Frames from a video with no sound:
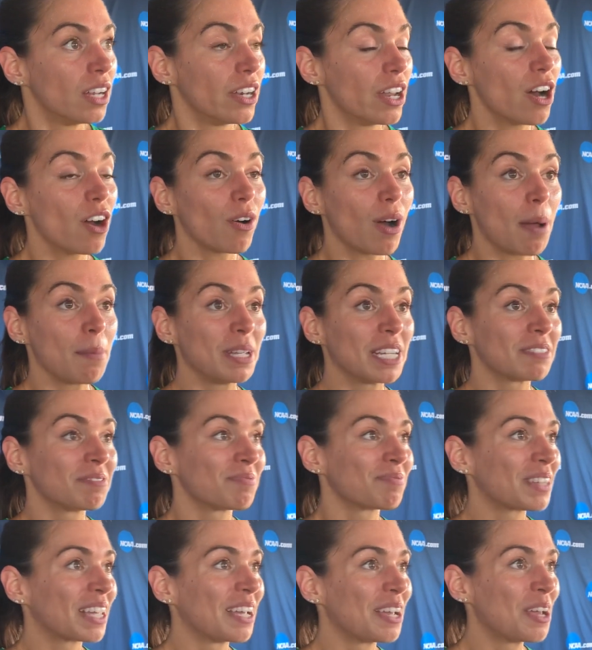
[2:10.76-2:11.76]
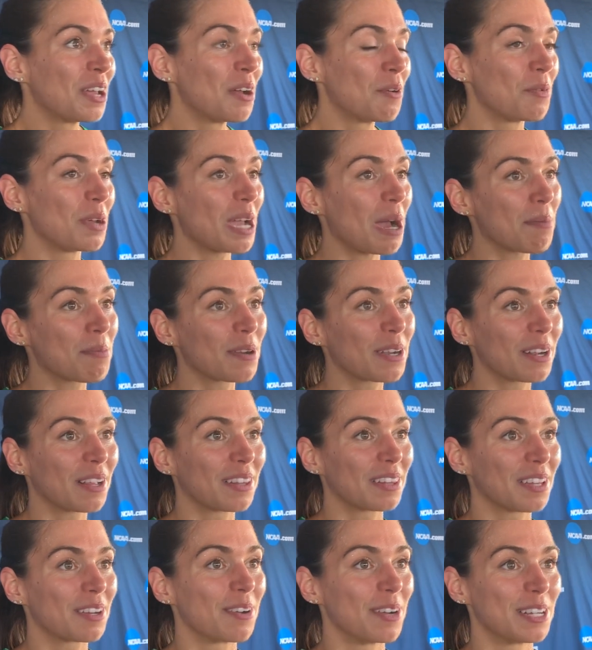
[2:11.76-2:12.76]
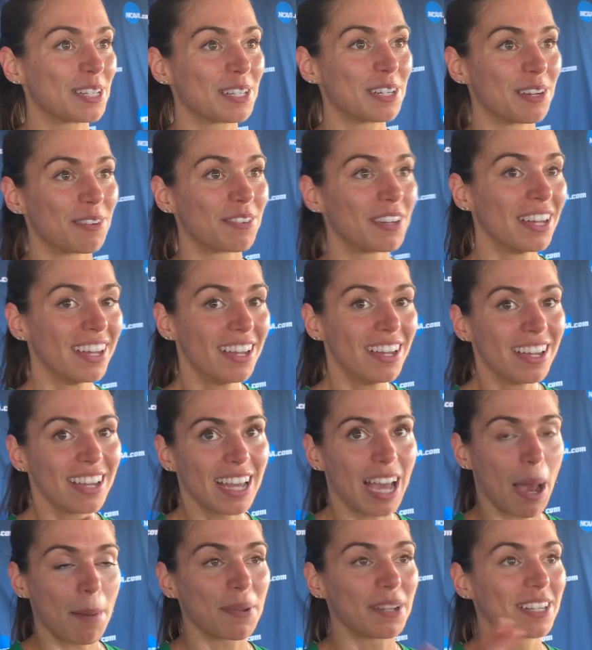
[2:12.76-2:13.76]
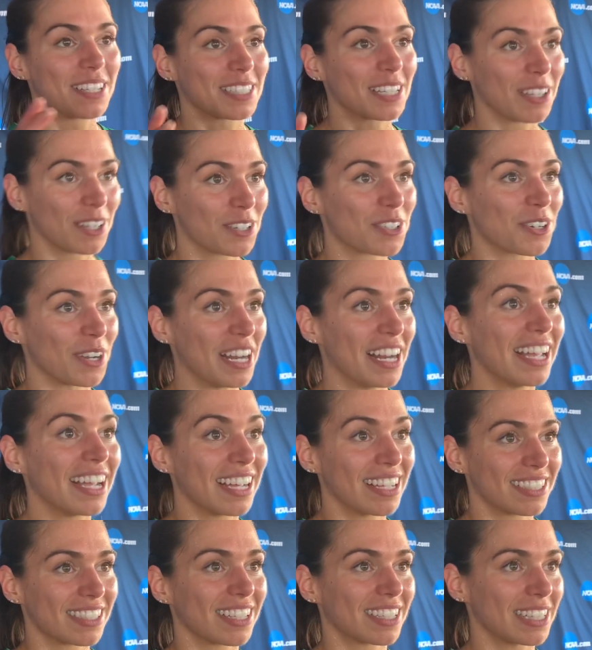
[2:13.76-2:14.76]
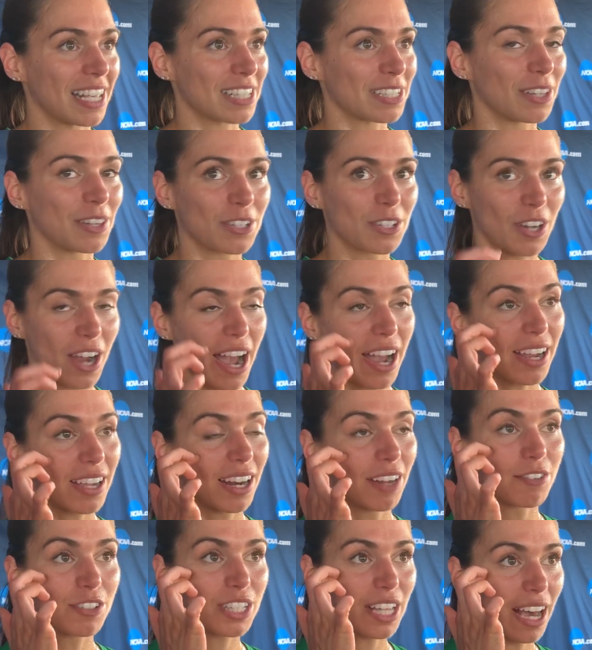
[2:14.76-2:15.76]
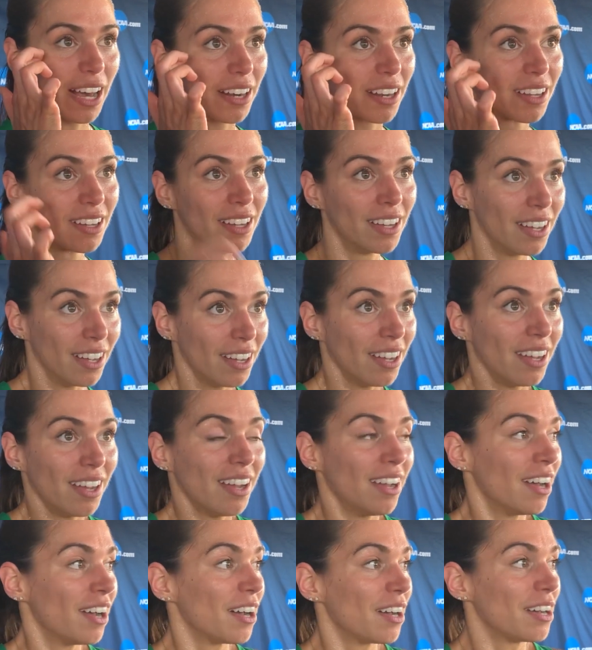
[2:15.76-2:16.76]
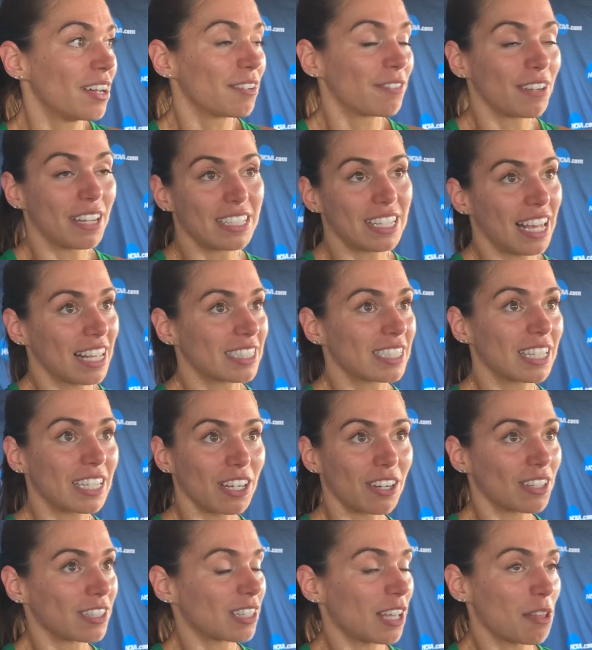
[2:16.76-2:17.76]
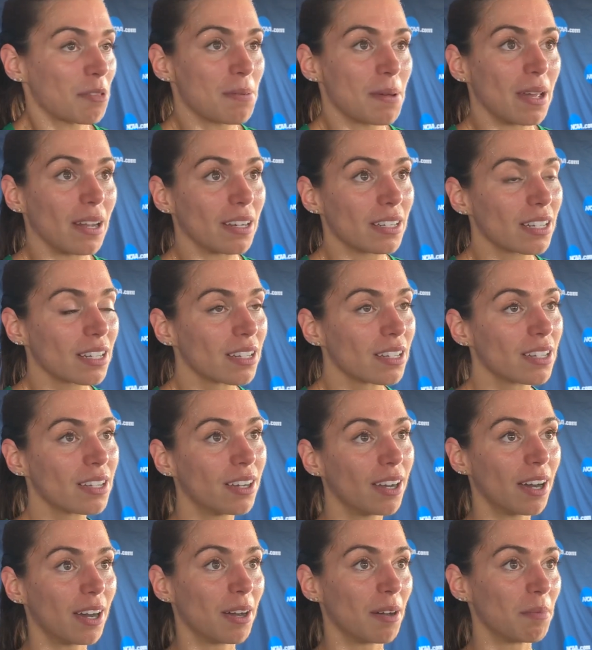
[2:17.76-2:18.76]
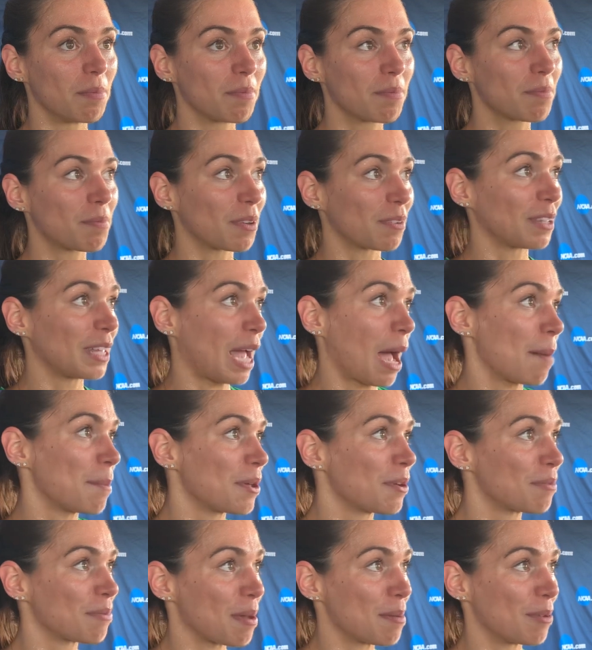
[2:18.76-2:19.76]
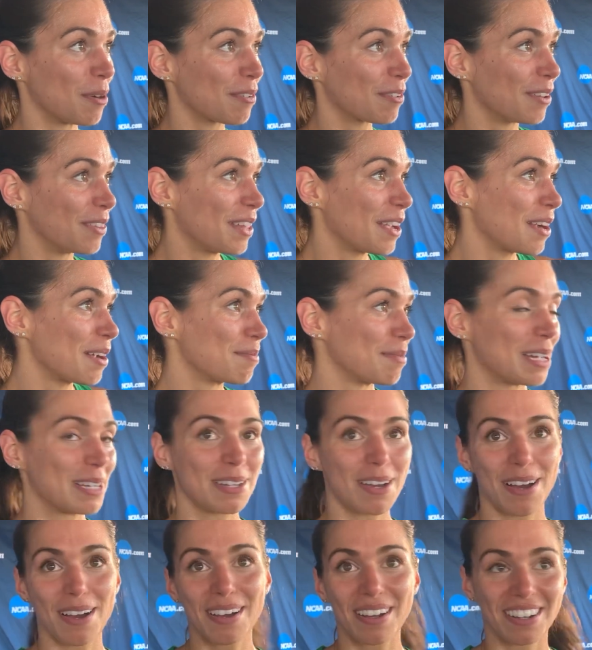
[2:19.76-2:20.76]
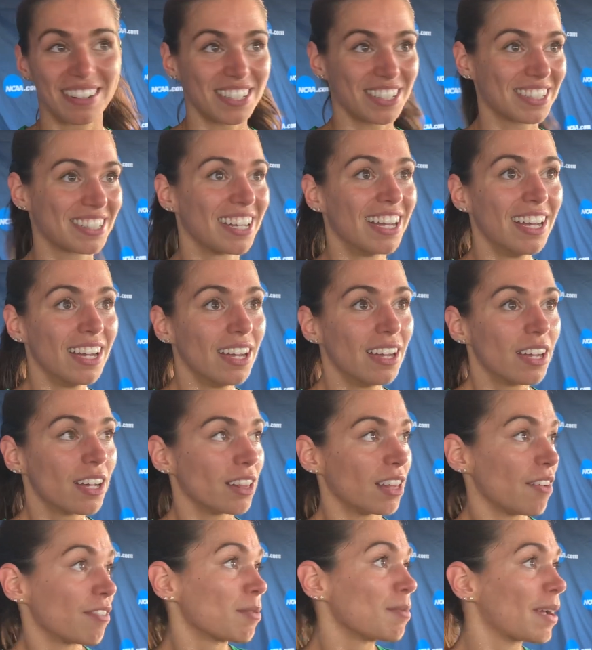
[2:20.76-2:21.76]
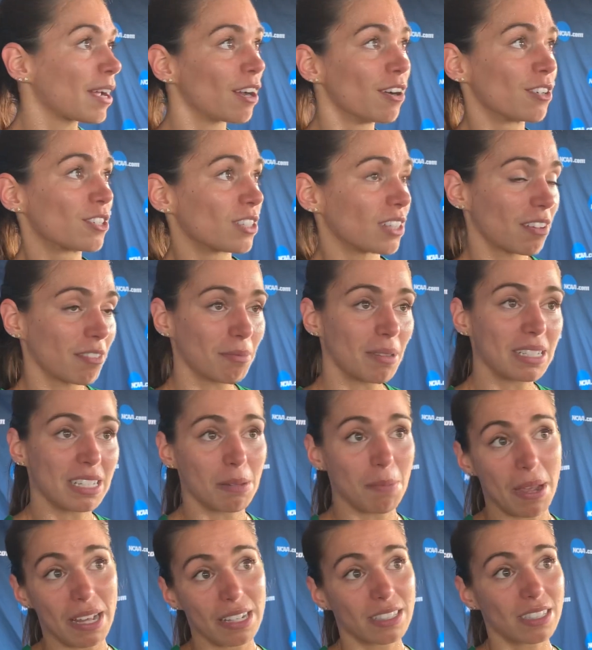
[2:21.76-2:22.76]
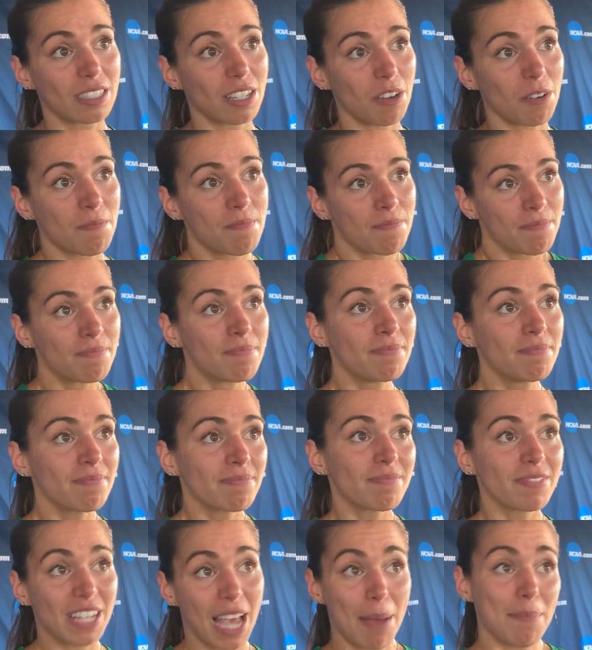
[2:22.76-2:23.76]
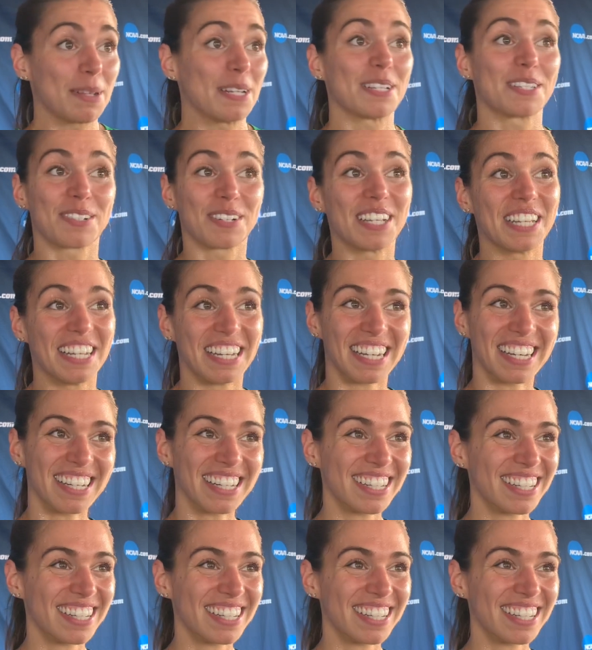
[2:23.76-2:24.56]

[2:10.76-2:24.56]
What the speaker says: No, I mean, we operate on the equation of happiness and good training is success on the track, and I've just had a fantastic year in South Bend. I've been really happy with my boyfriend there and my dog, and just loving my coach and loving my teammates, so happiness, really.